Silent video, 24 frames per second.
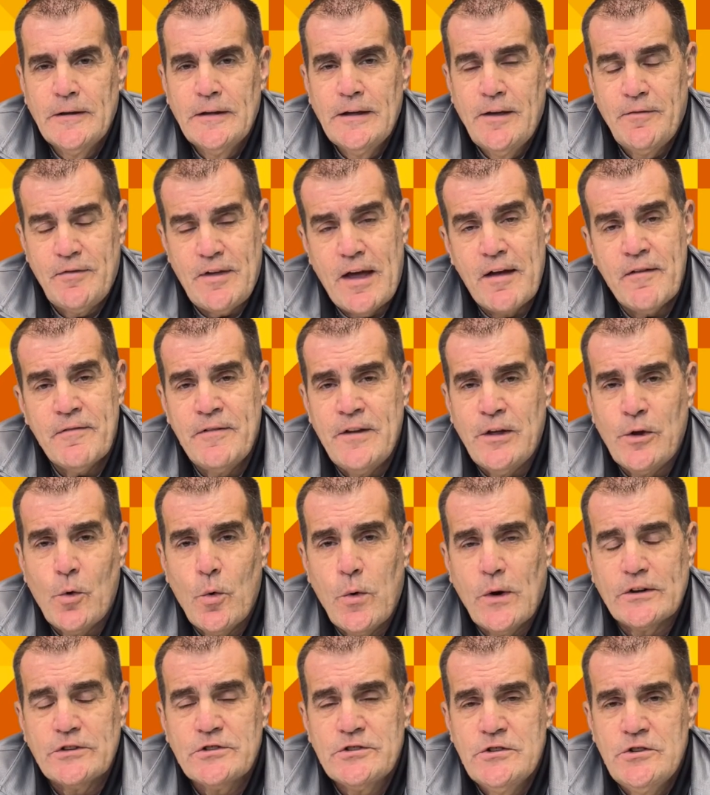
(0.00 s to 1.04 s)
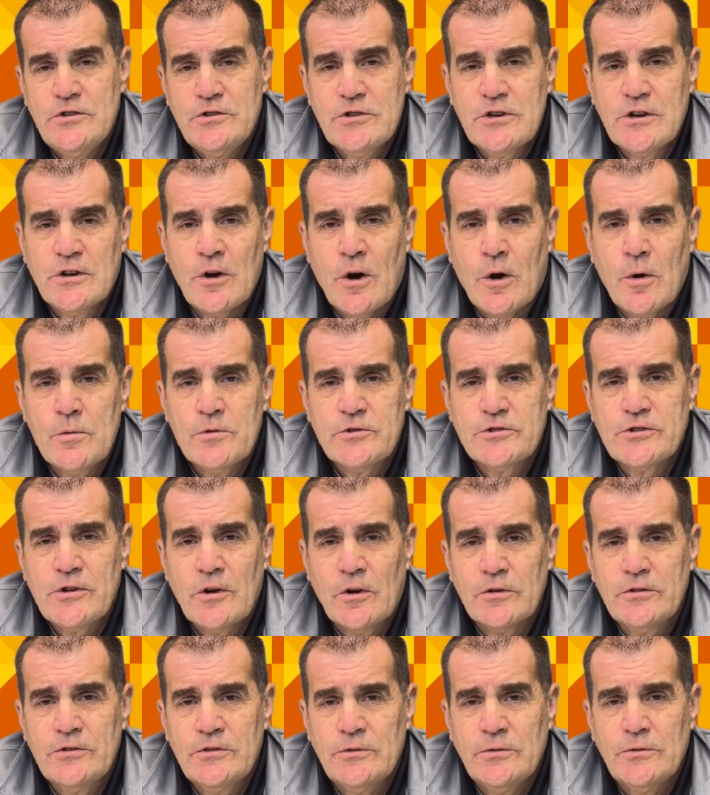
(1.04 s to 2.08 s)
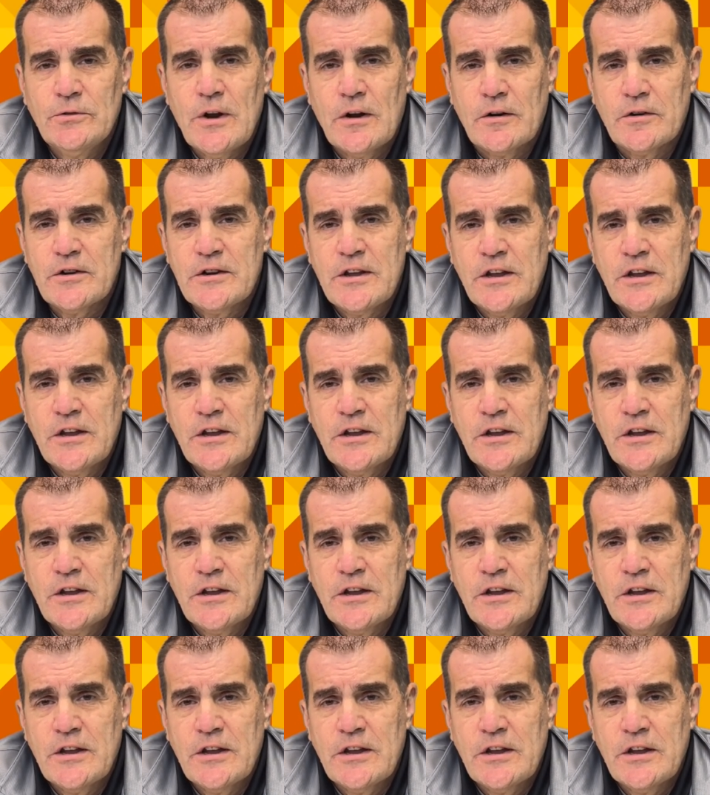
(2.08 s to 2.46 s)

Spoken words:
If you have any questions, you can always talk to Dr.